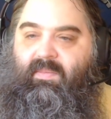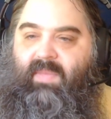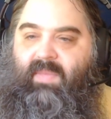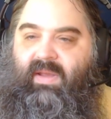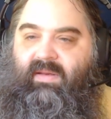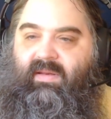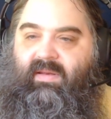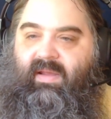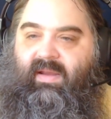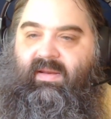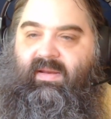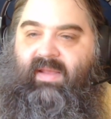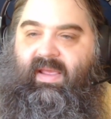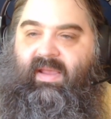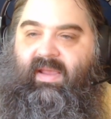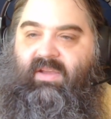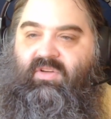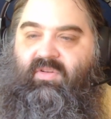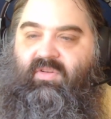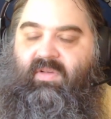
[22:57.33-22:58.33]
Midnight
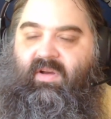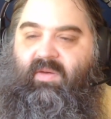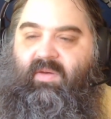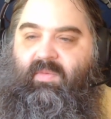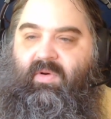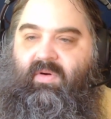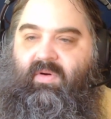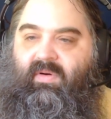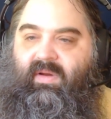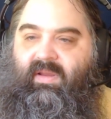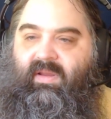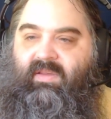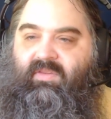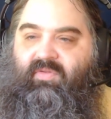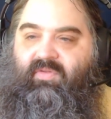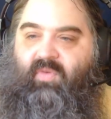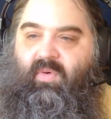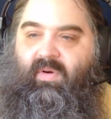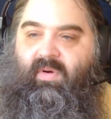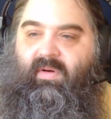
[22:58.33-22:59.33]
Angel armor is
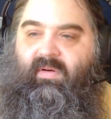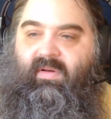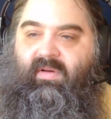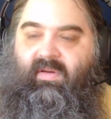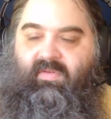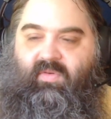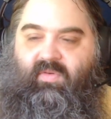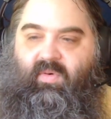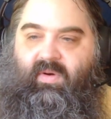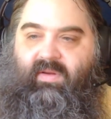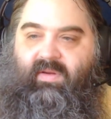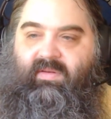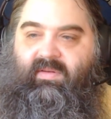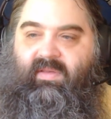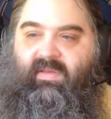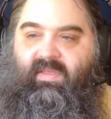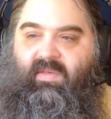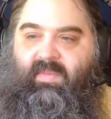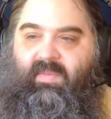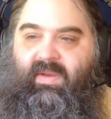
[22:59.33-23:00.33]
for, of course,
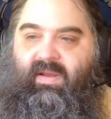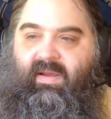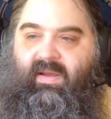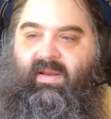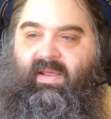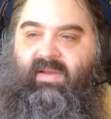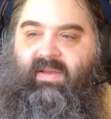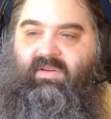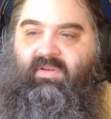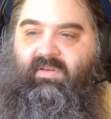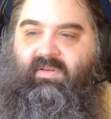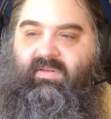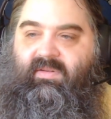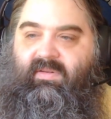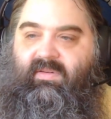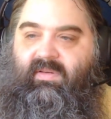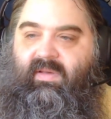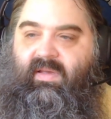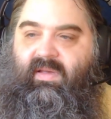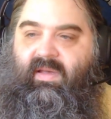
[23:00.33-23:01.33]
the Midnight
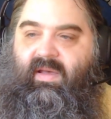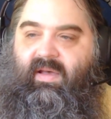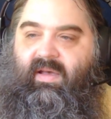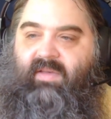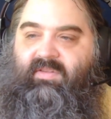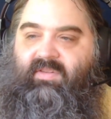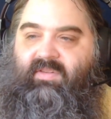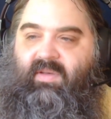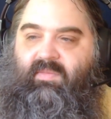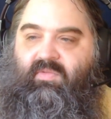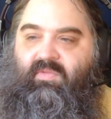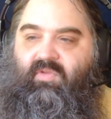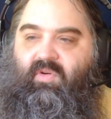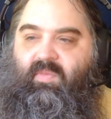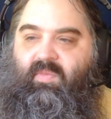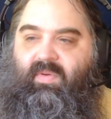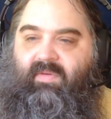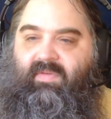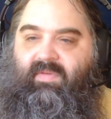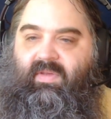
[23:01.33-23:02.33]
Angels, a
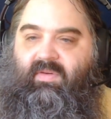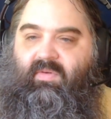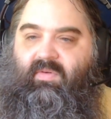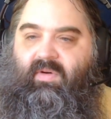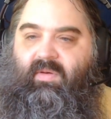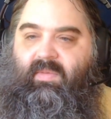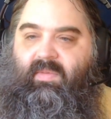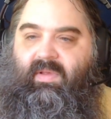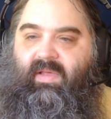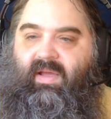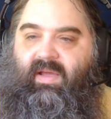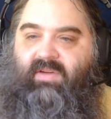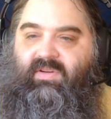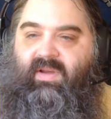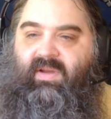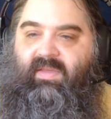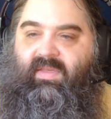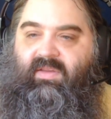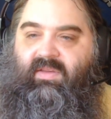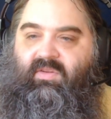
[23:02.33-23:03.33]
subgroup of the Dora
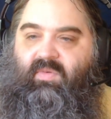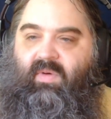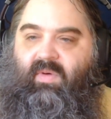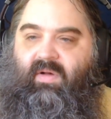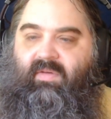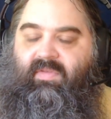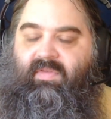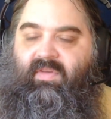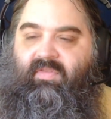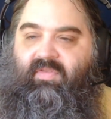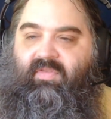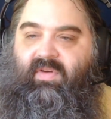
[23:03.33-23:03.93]
Milaje that do all of the